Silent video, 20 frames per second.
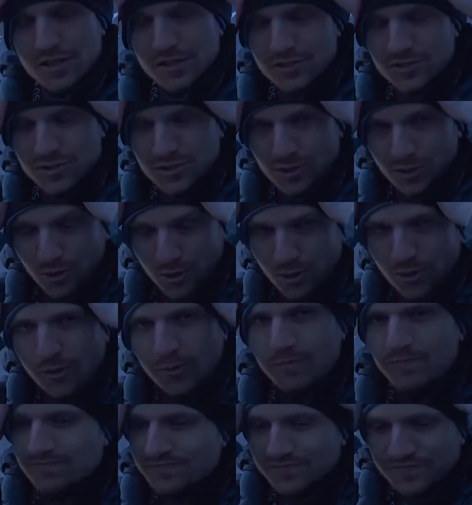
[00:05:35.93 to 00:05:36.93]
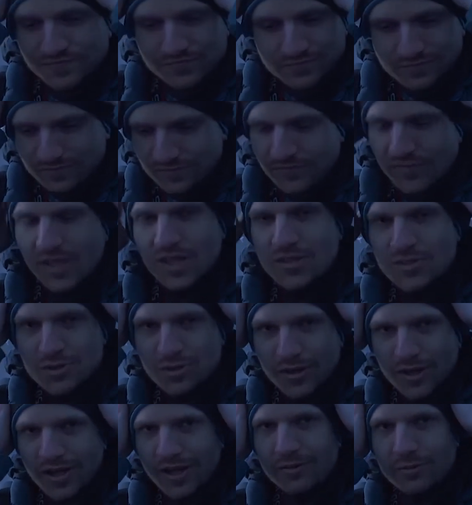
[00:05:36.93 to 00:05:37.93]
So
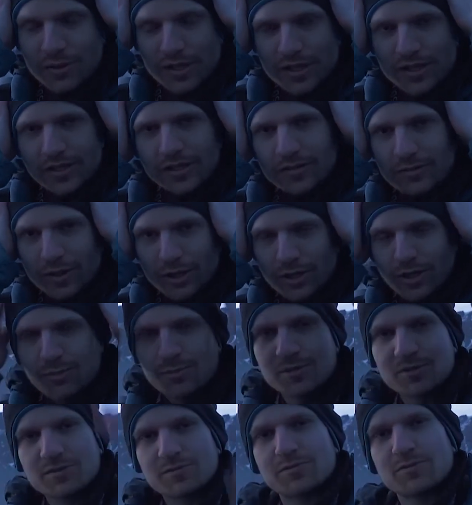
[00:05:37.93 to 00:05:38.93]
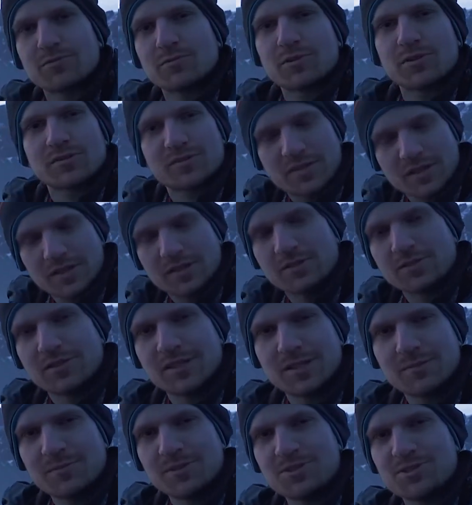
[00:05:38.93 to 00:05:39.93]
yeah, I really recommend, if you want to take good
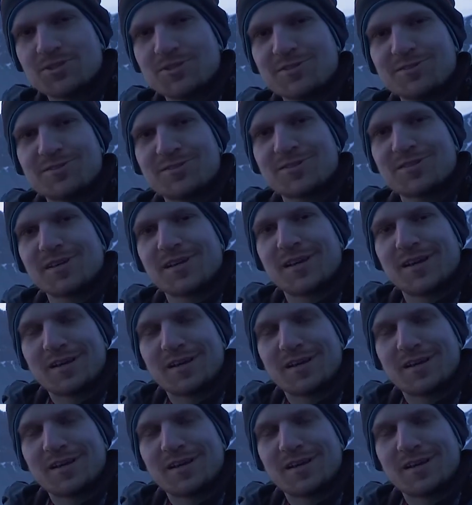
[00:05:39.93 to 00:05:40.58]
images,